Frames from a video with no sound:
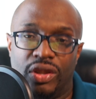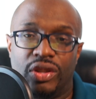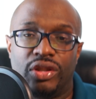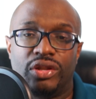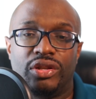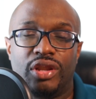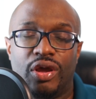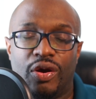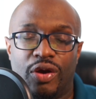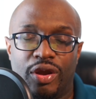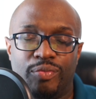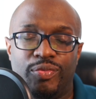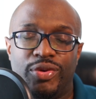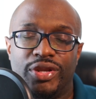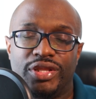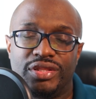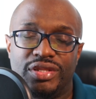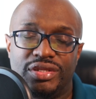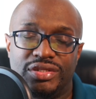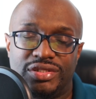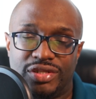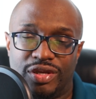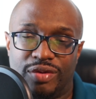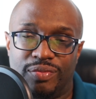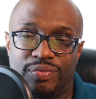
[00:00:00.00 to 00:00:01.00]
Now, I bring
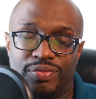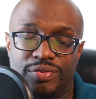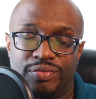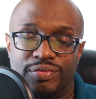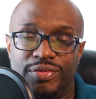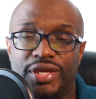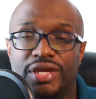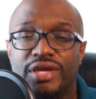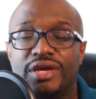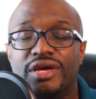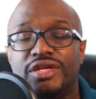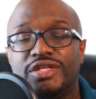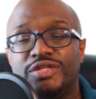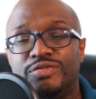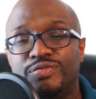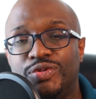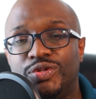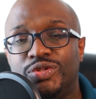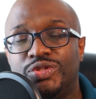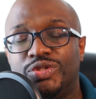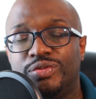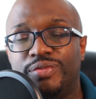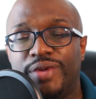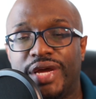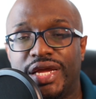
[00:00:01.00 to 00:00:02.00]
this up because
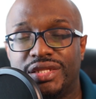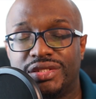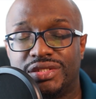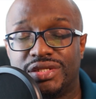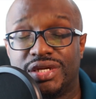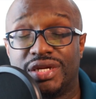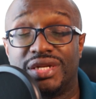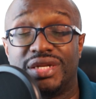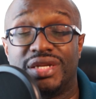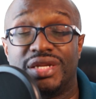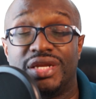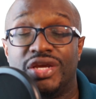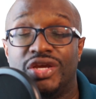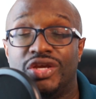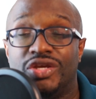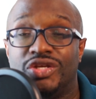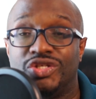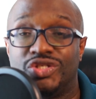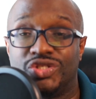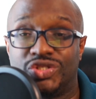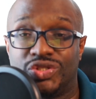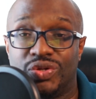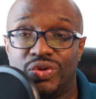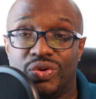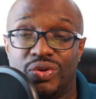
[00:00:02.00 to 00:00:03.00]
Buju Banton
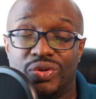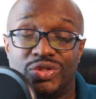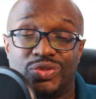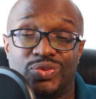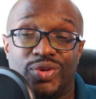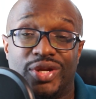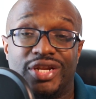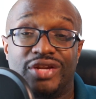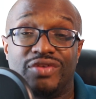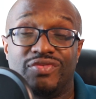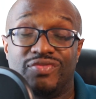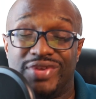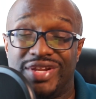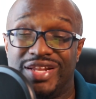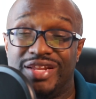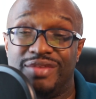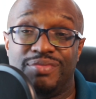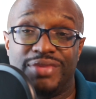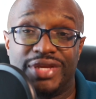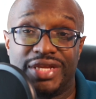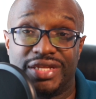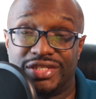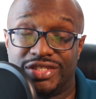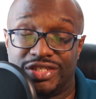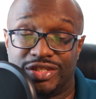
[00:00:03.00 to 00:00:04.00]
shows what it really
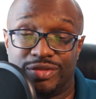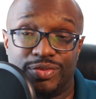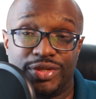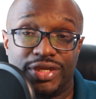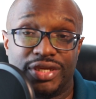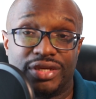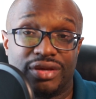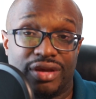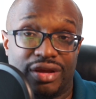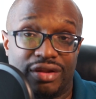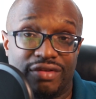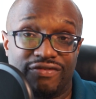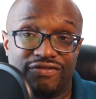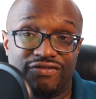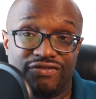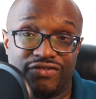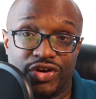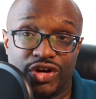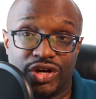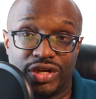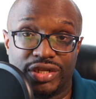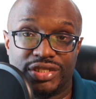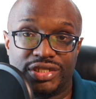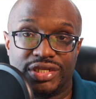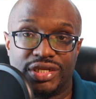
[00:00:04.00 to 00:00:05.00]
means to be
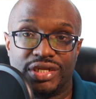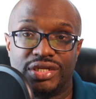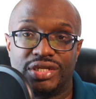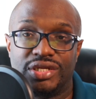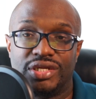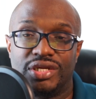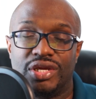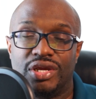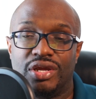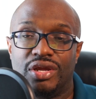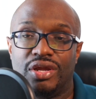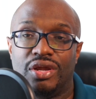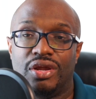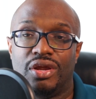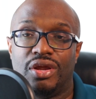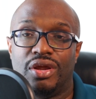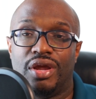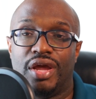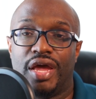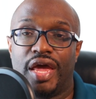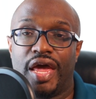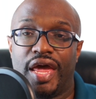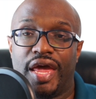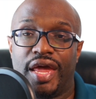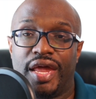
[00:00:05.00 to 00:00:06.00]
converted,
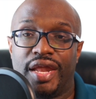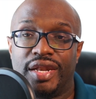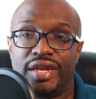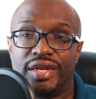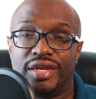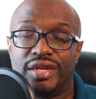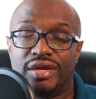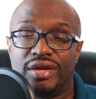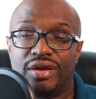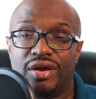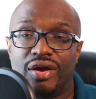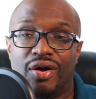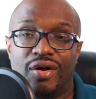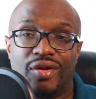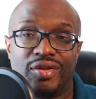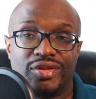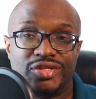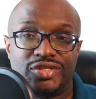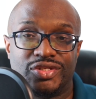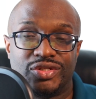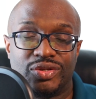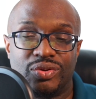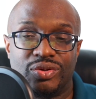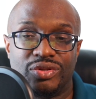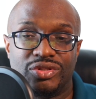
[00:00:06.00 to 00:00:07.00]
and
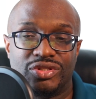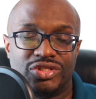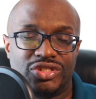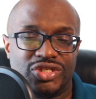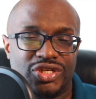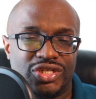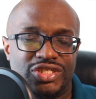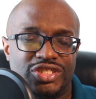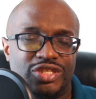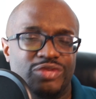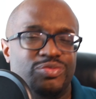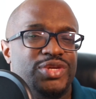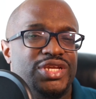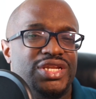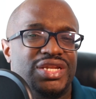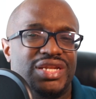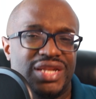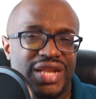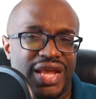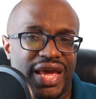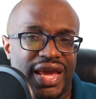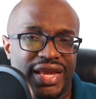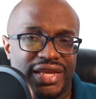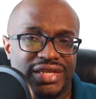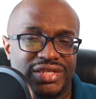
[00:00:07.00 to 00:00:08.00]
also just to be
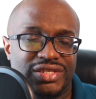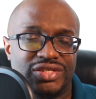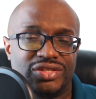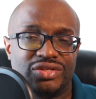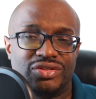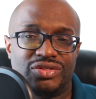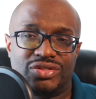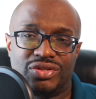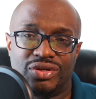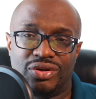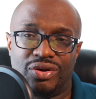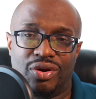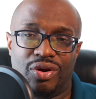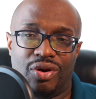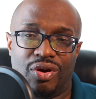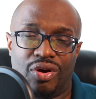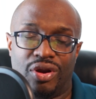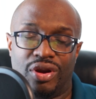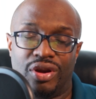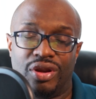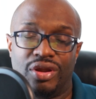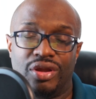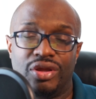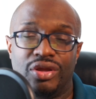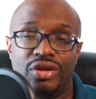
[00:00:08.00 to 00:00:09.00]
nice to
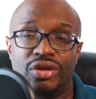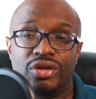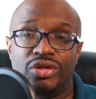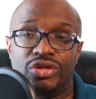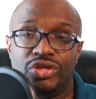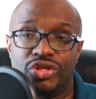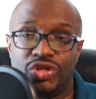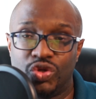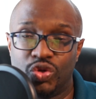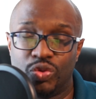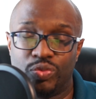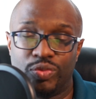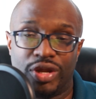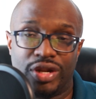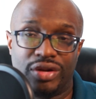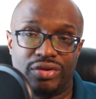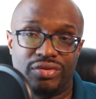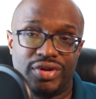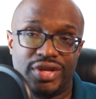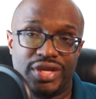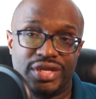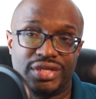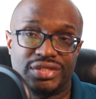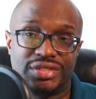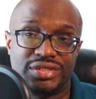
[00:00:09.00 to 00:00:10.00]
our human
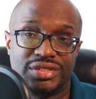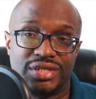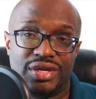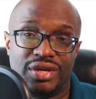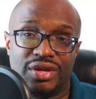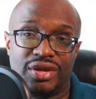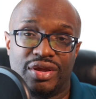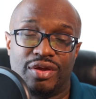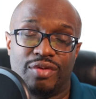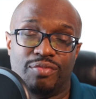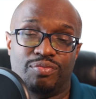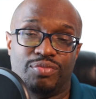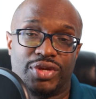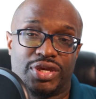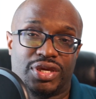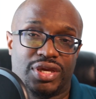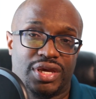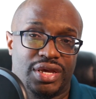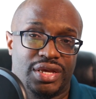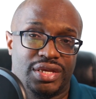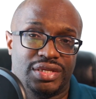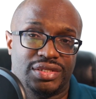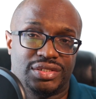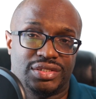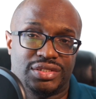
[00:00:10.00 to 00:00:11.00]
race,
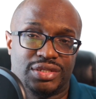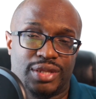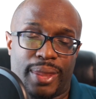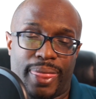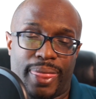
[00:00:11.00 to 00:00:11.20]
because